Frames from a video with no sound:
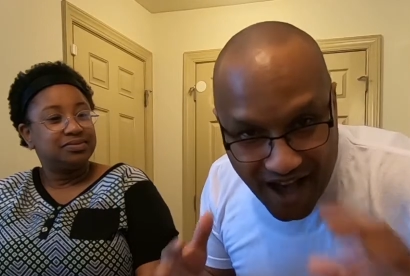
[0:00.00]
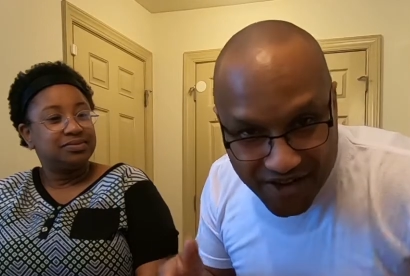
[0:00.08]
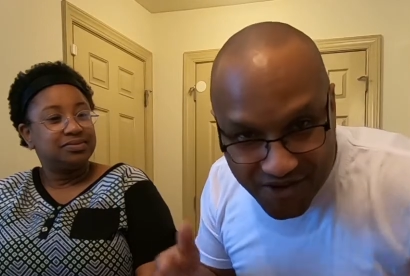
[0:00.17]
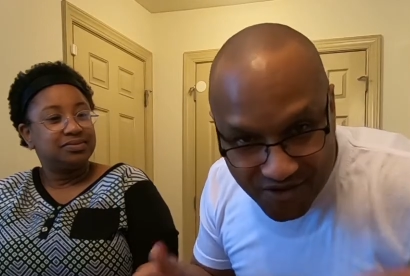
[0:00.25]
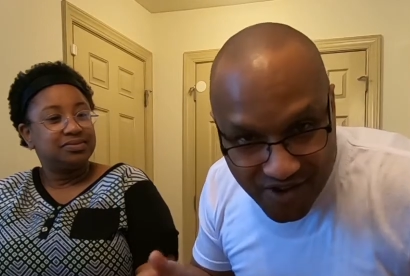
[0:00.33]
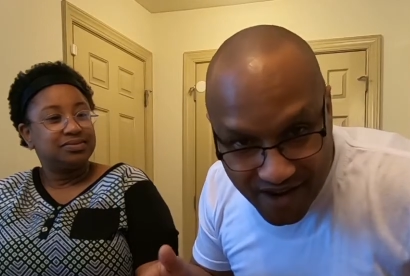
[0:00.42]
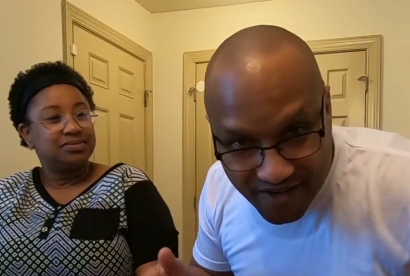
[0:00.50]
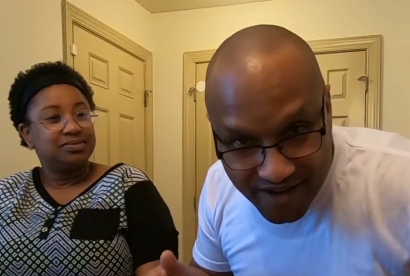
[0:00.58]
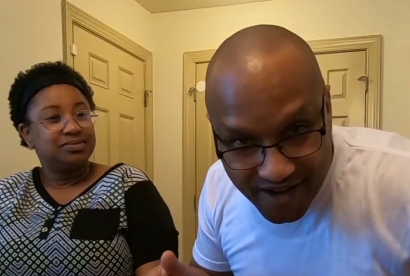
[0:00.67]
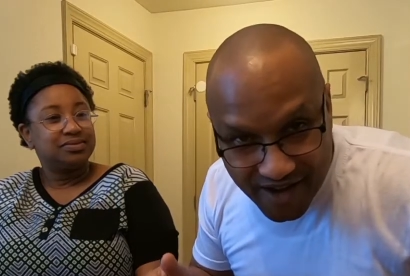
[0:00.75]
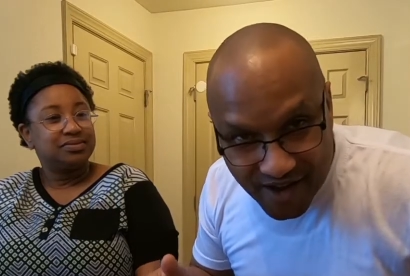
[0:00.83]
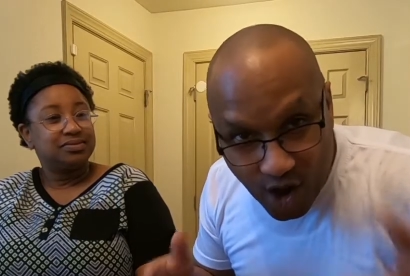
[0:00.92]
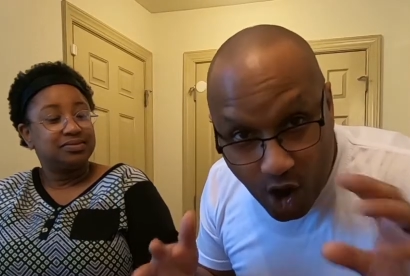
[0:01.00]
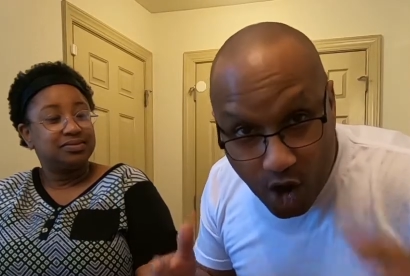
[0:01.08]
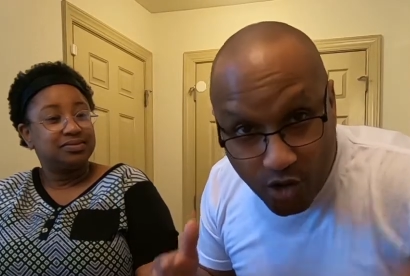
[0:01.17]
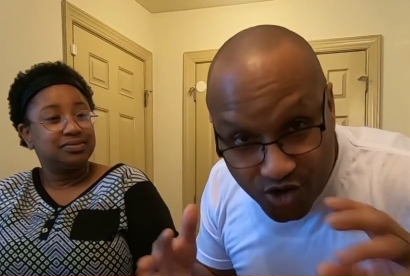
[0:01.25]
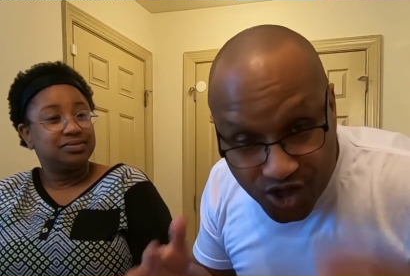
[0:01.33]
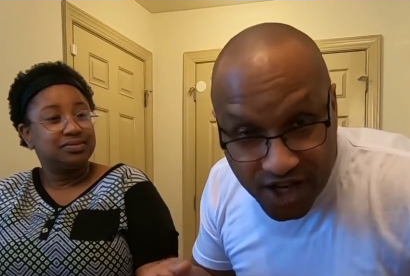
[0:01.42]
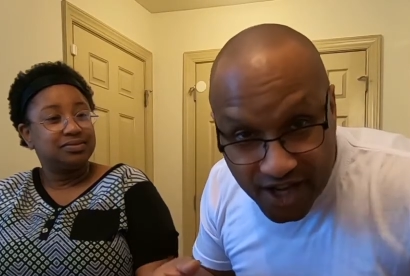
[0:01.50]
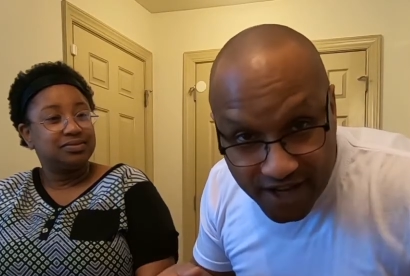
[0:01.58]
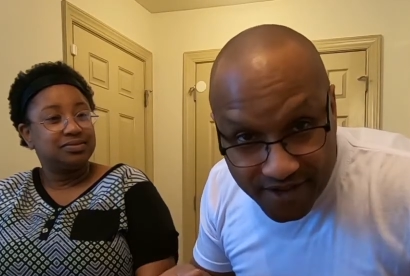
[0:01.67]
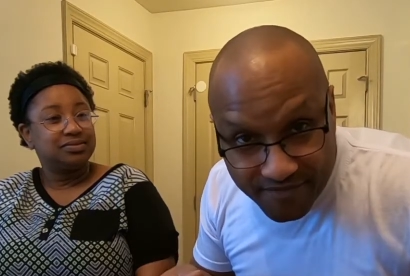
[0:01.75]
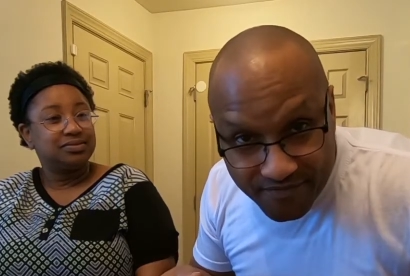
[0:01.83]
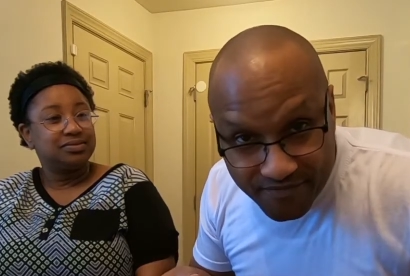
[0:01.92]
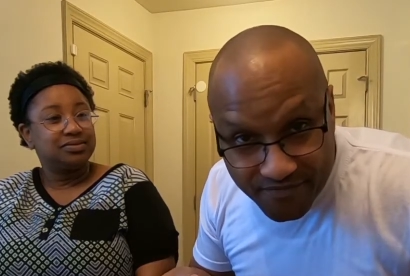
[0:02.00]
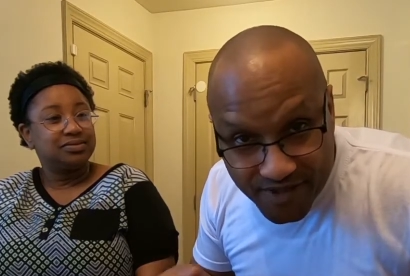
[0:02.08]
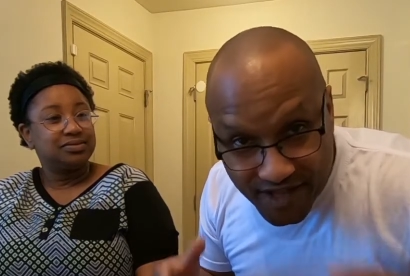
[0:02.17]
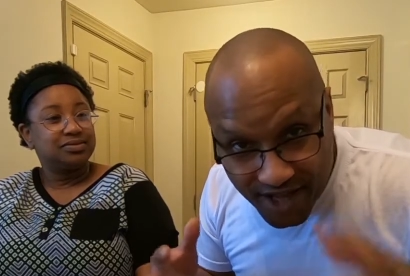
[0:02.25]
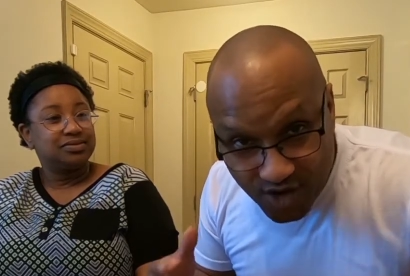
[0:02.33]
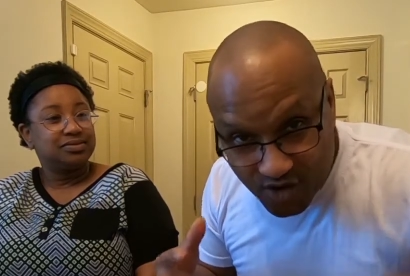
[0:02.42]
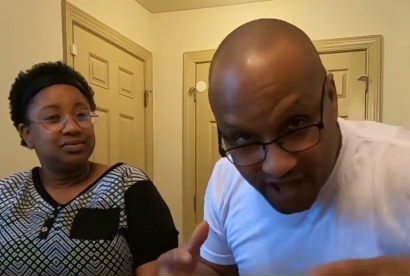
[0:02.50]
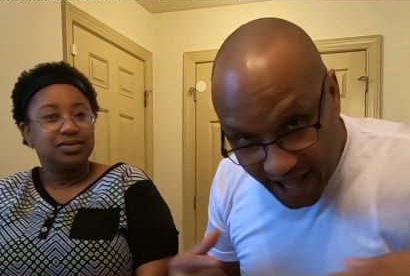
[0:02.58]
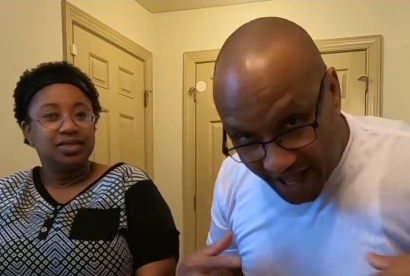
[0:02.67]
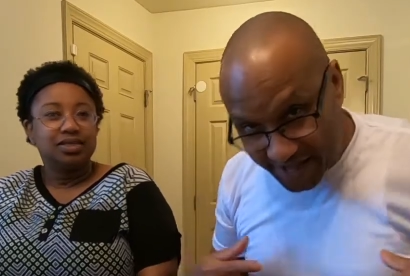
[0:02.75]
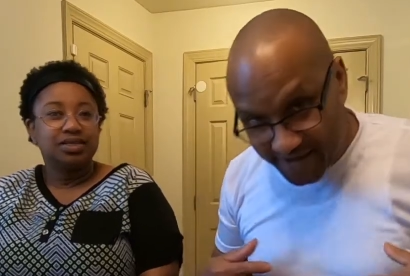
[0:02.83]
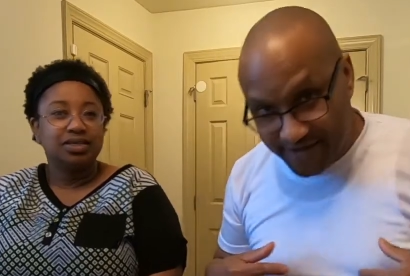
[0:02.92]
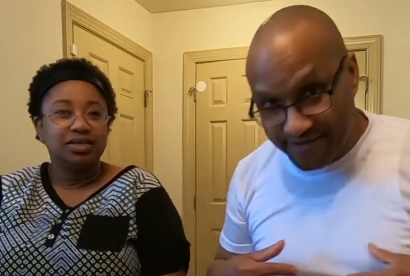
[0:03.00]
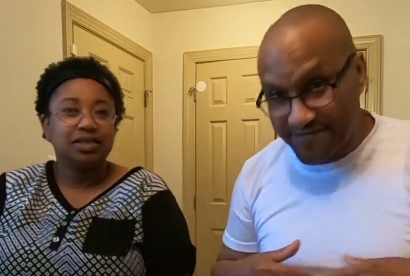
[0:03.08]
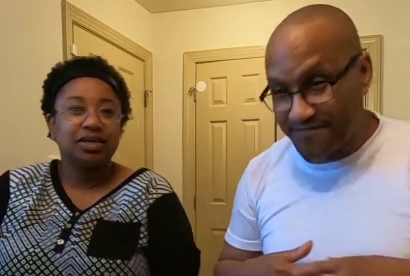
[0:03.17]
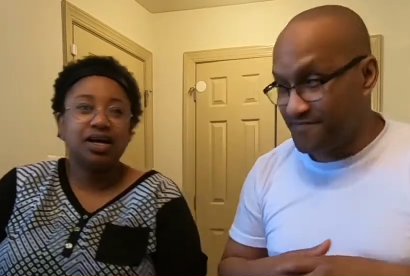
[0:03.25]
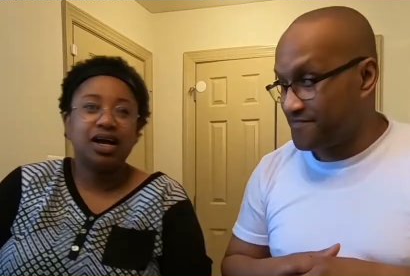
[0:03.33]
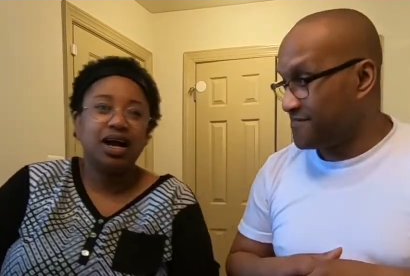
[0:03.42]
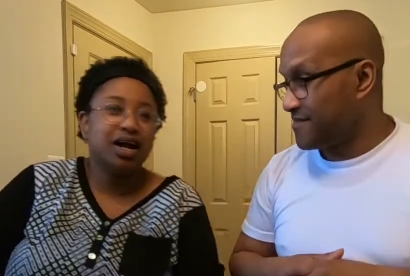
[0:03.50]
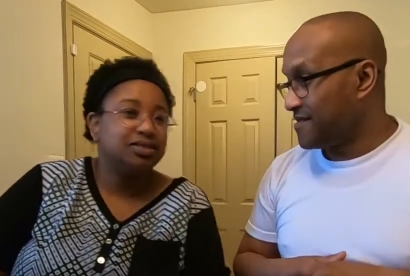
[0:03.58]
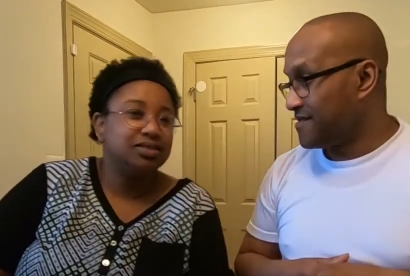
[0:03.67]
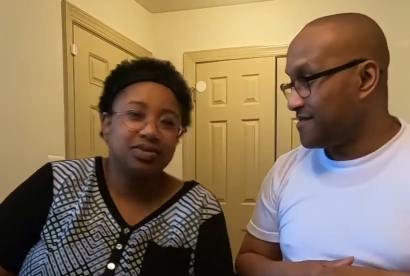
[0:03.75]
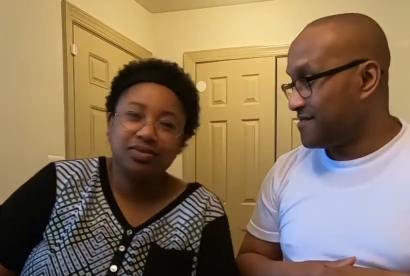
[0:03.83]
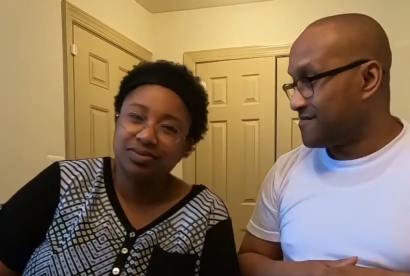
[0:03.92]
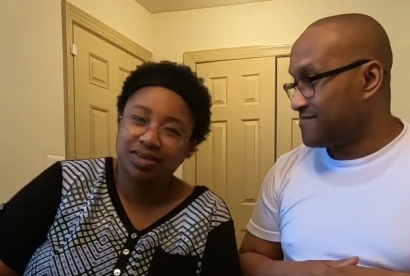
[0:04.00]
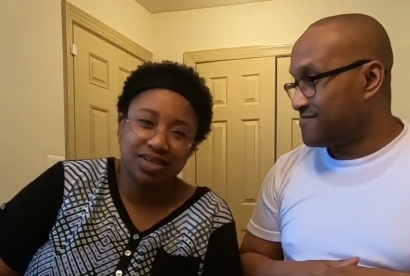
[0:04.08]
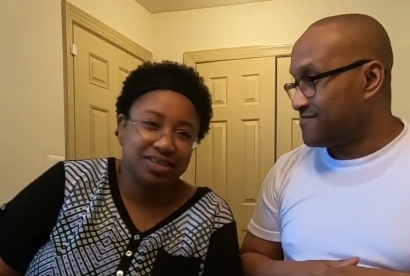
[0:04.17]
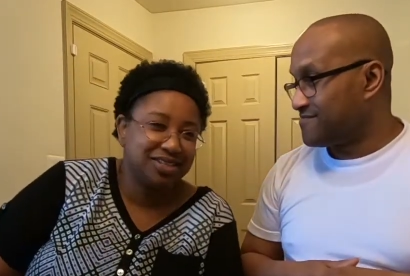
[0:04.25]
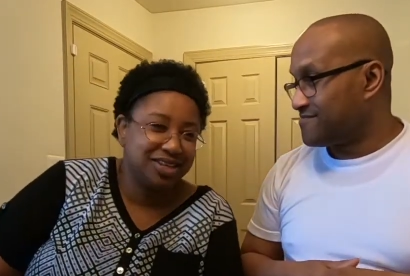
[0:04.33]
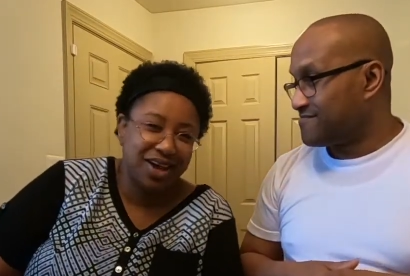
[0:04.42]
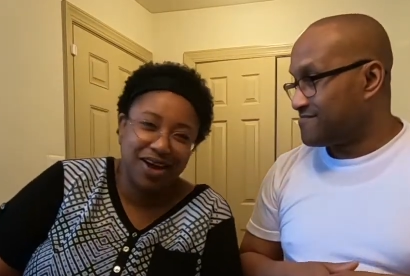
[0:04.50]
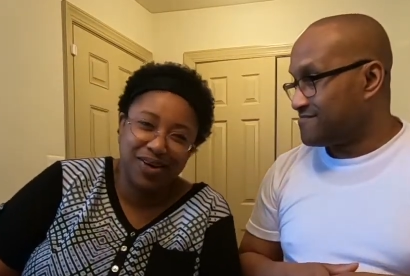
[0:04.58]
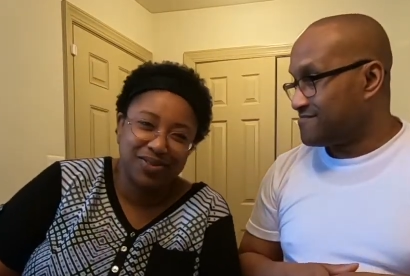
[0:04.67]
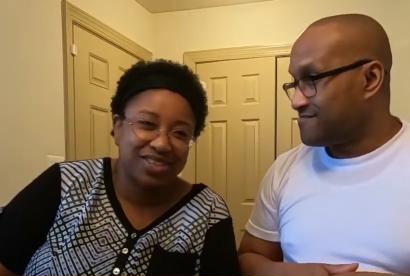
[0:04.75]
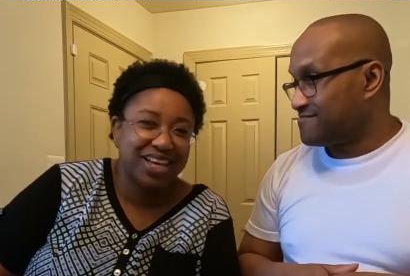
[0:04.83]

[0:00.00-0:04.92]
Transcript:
Speaker 1: honorary OG equalizer.
Speaker 2: I don't think so.